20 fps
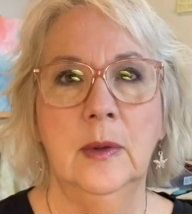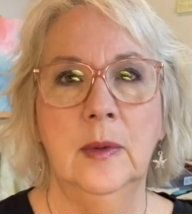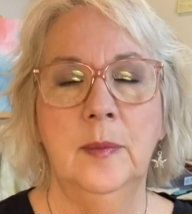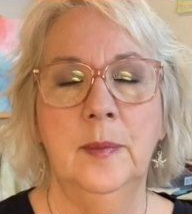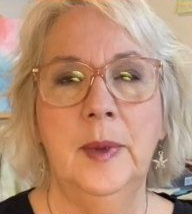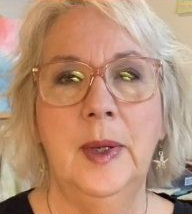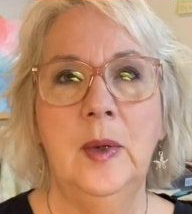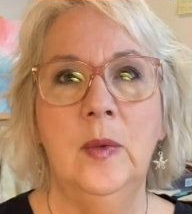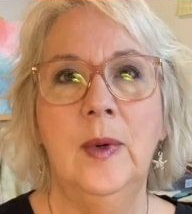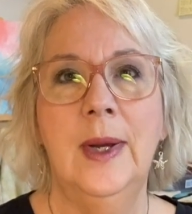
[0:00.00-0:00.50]

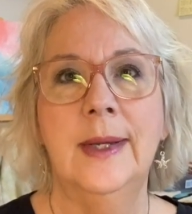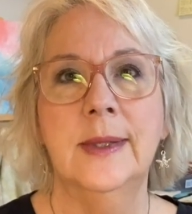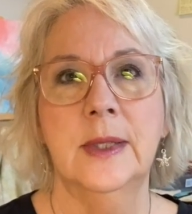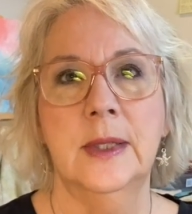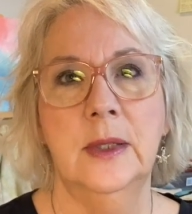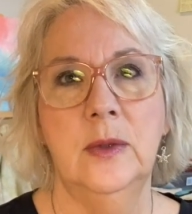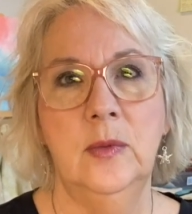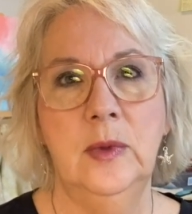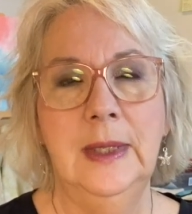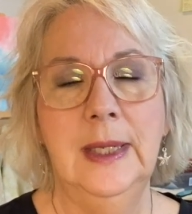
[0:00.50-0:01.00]
by rest
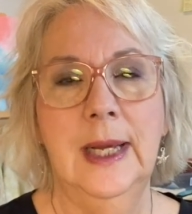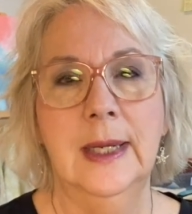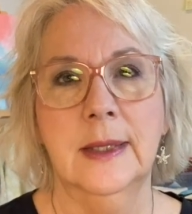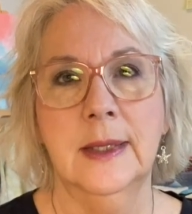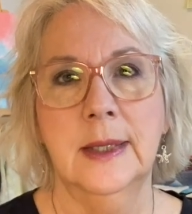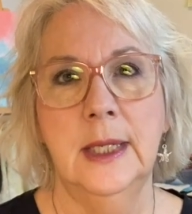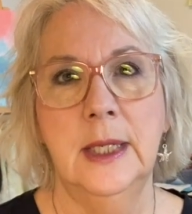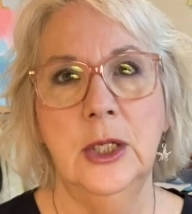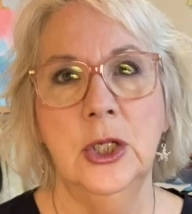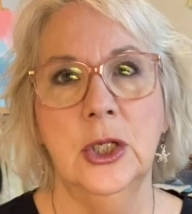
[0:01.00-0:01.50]
and
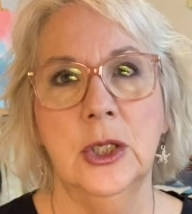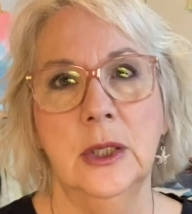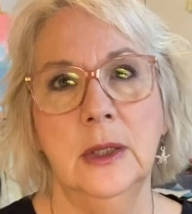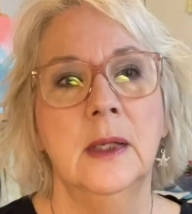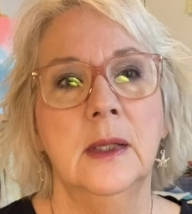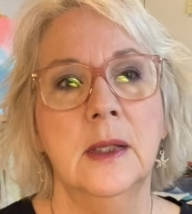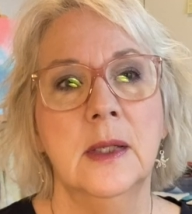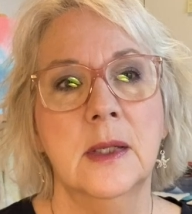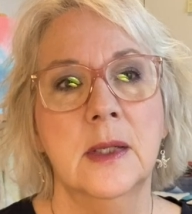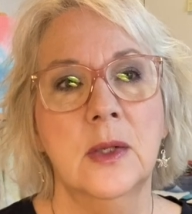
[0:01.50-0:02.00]
relaxation.
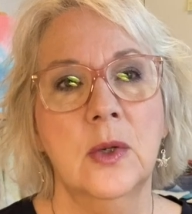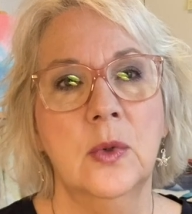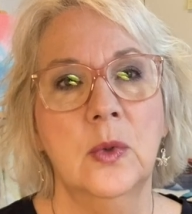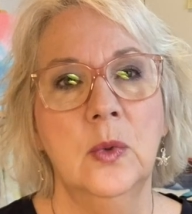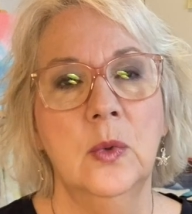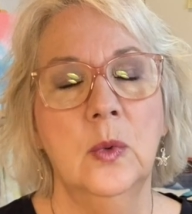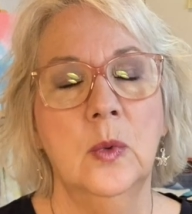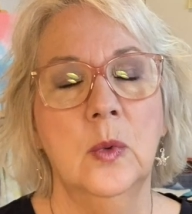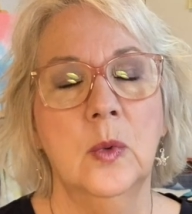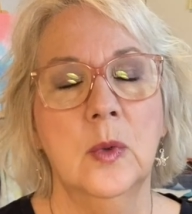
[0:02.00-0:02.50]

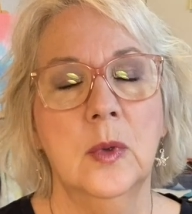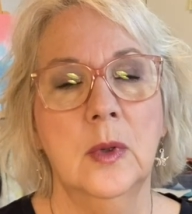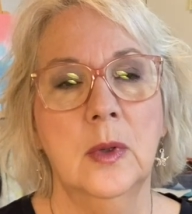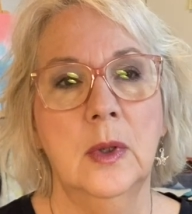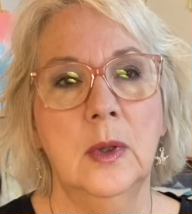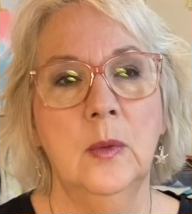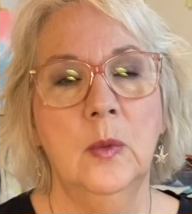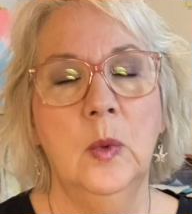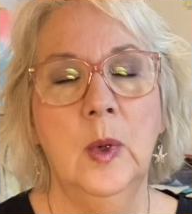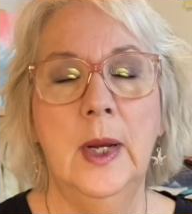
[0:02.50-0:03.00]
So
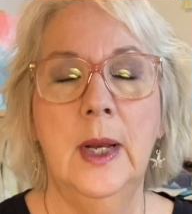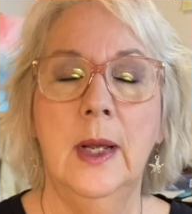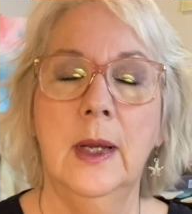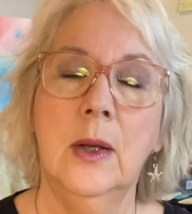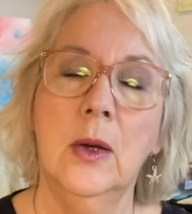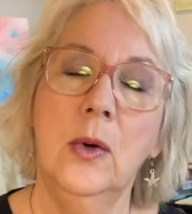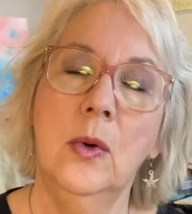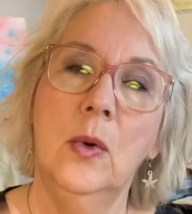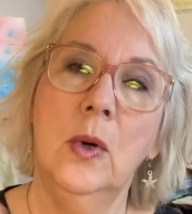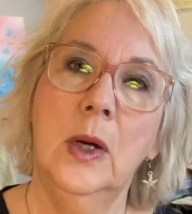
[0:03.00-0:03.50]
when I
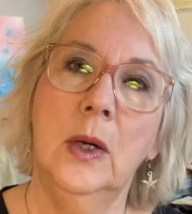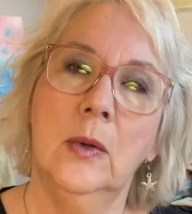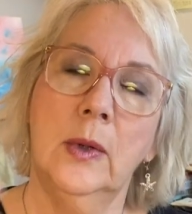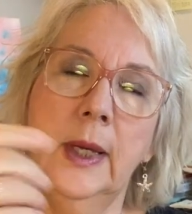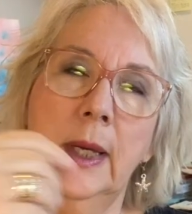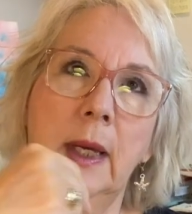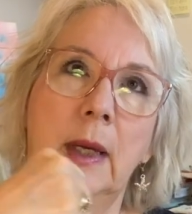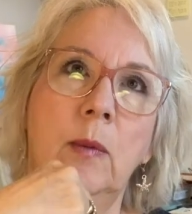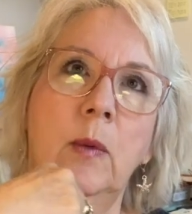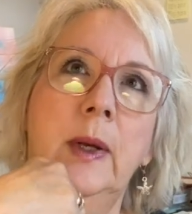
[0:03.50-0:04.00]
go,
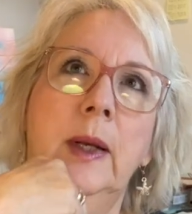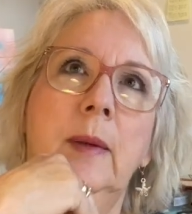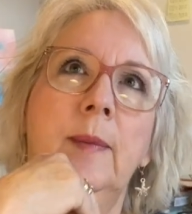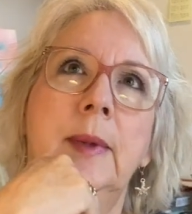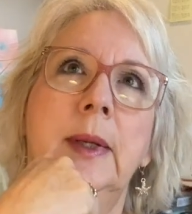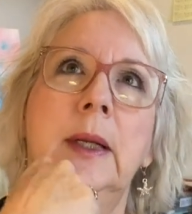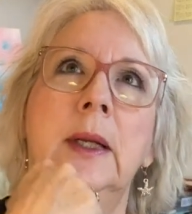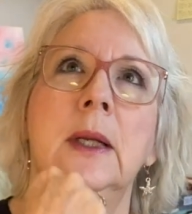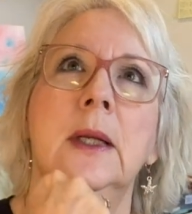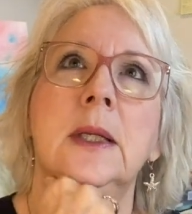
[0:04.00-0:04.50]
okay, wait a
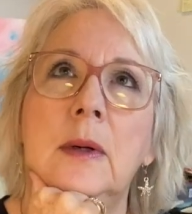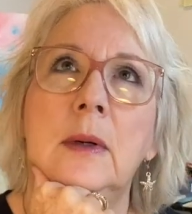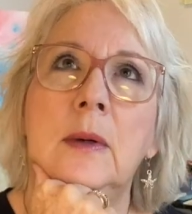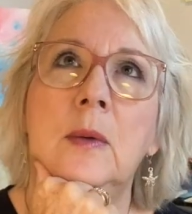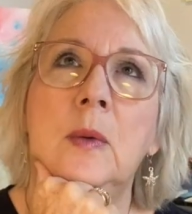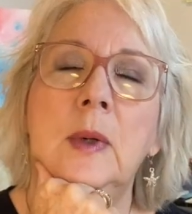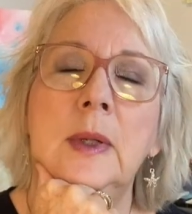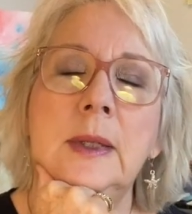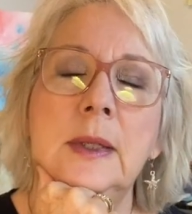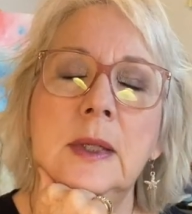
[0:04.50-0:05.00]
minute,
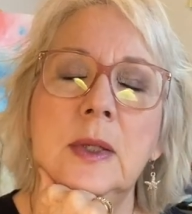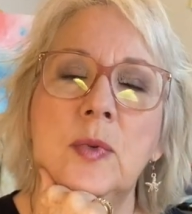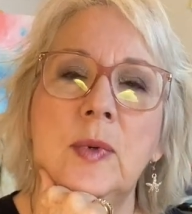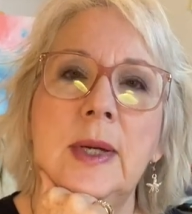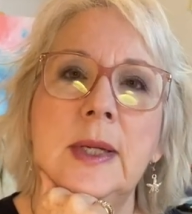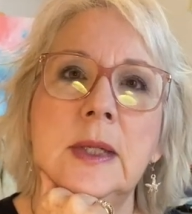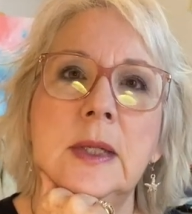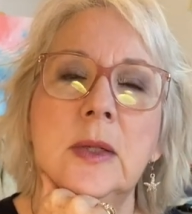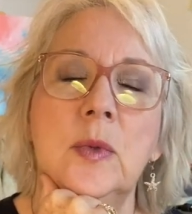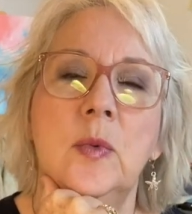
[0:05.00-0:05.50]
what does
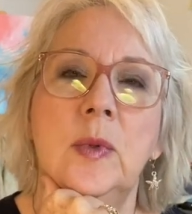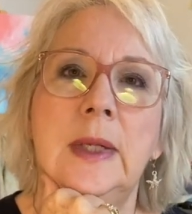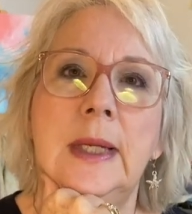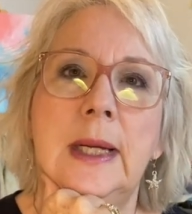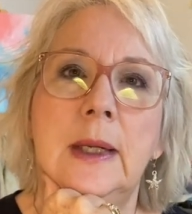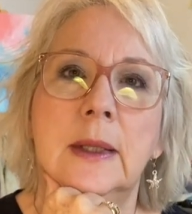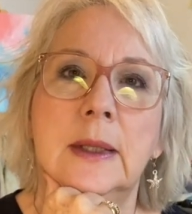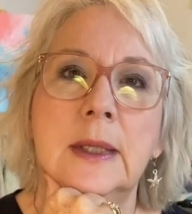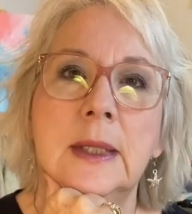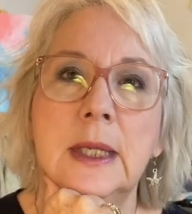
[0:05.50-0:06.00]
rest and
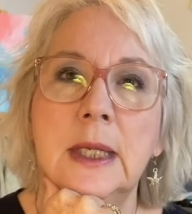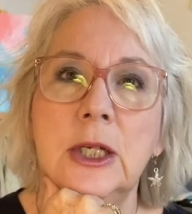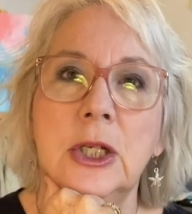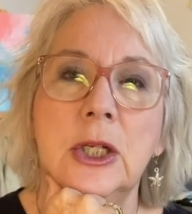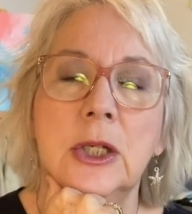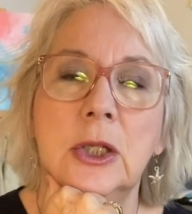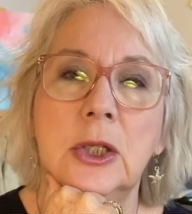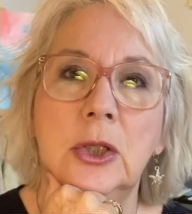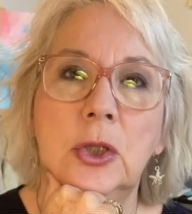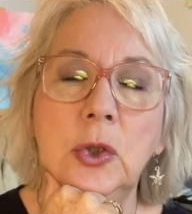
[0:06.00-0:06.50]

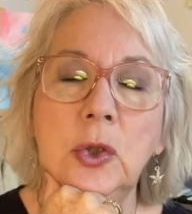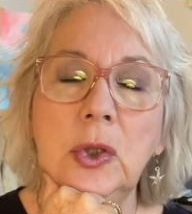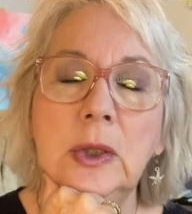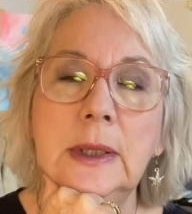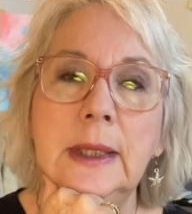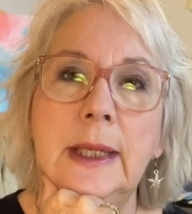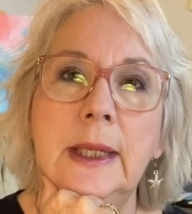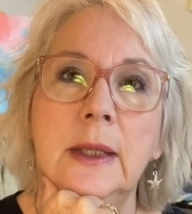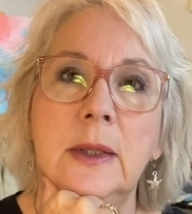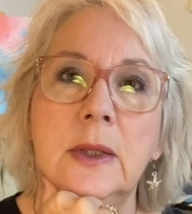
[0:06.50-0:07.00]
relaxation look
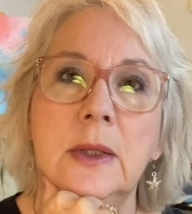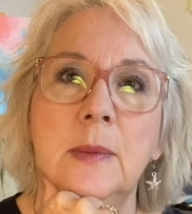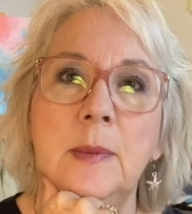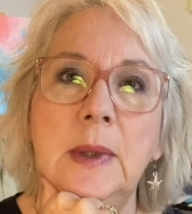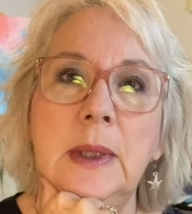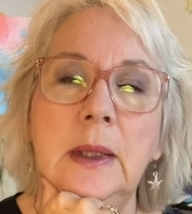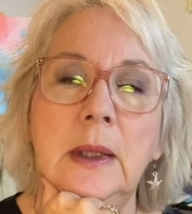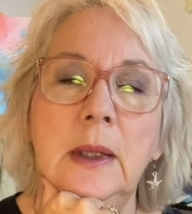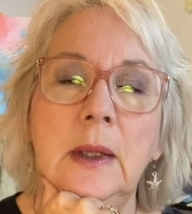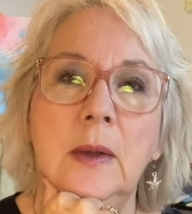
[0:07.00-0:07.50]
like to
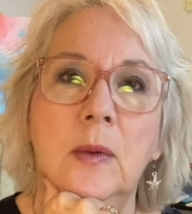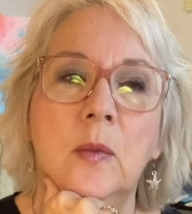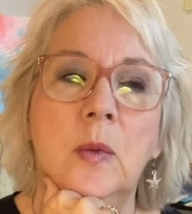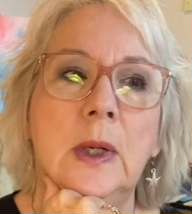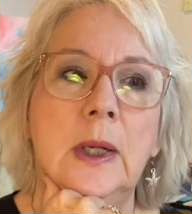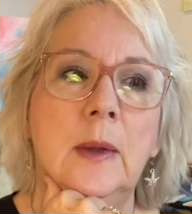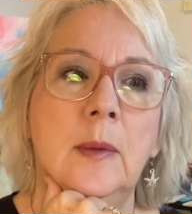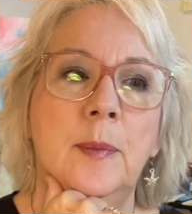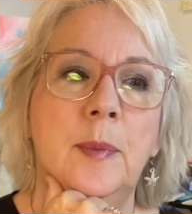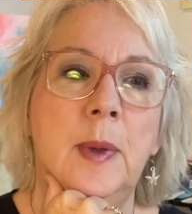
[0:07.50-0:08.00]
me?
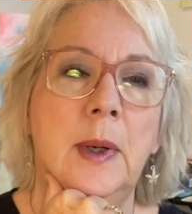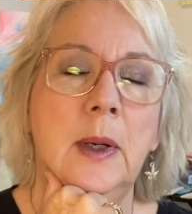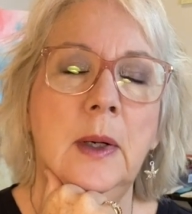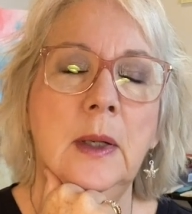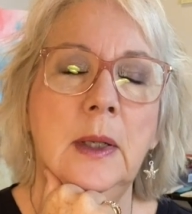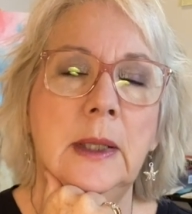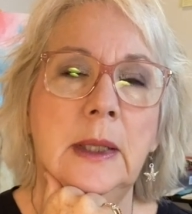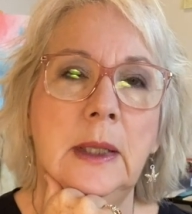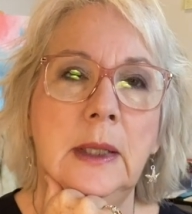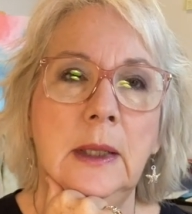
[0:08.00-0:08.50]
Well,
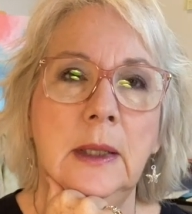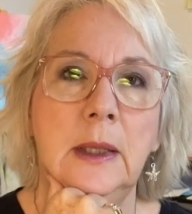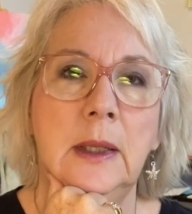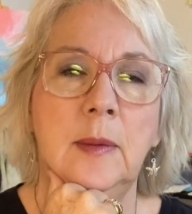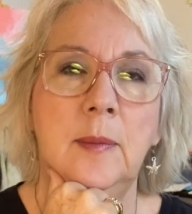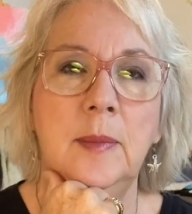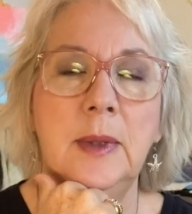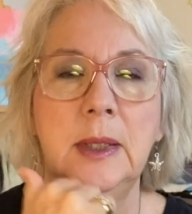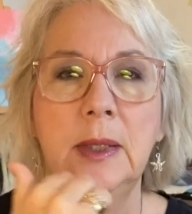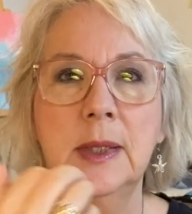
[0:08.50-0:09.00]
partly
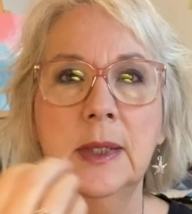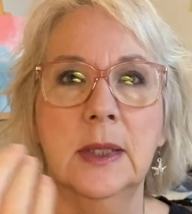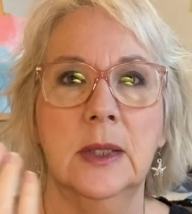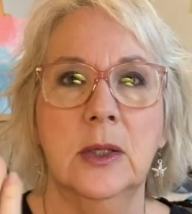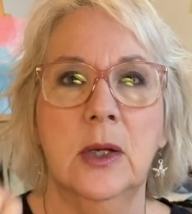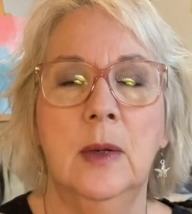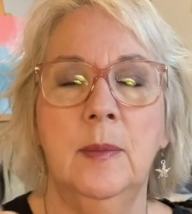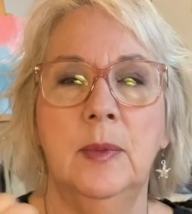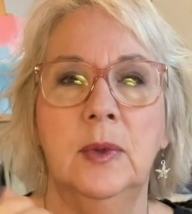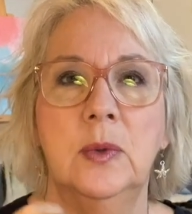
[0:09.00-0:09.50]
it means
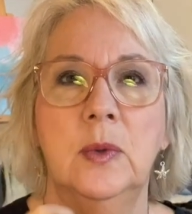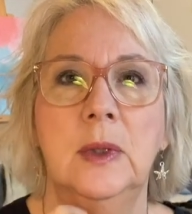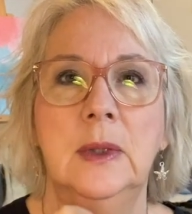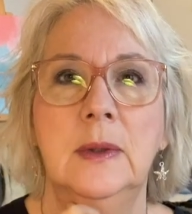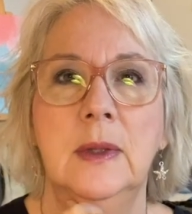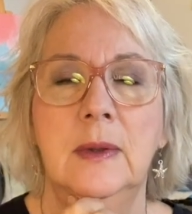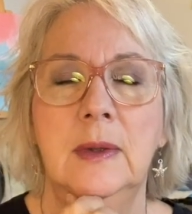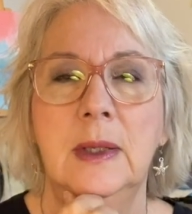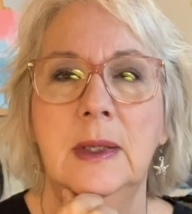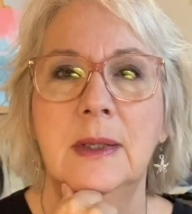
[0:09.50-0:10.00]
stop doing
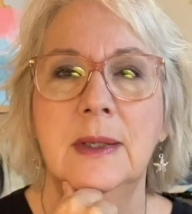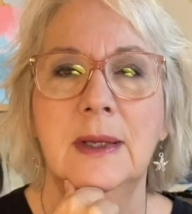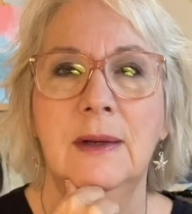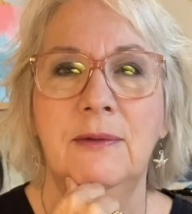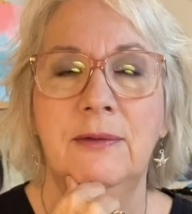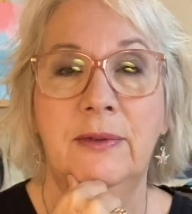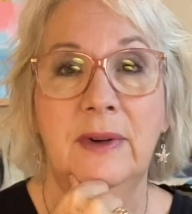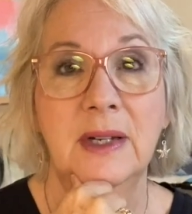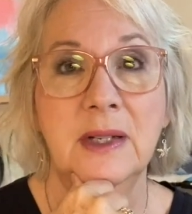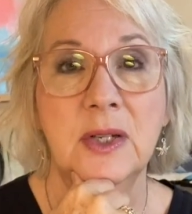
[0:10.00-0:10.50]
the things that
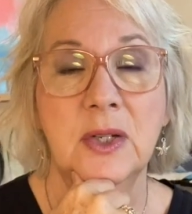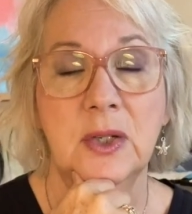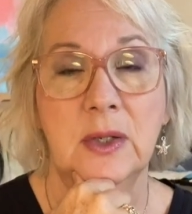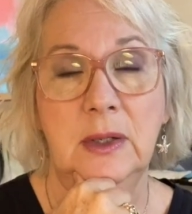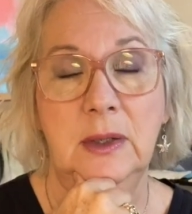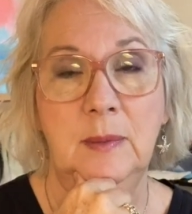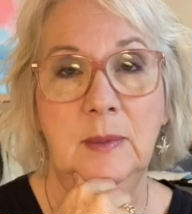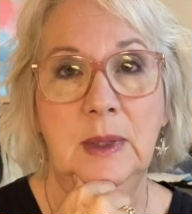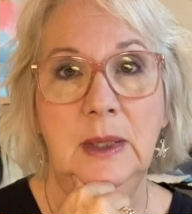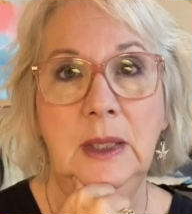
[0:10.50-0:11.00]

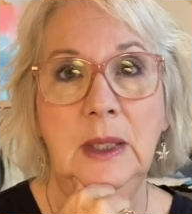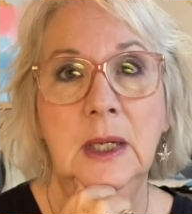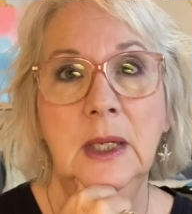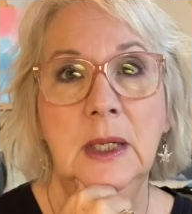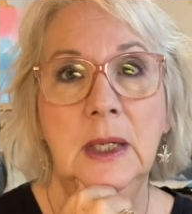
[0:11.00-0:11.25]
frustrate me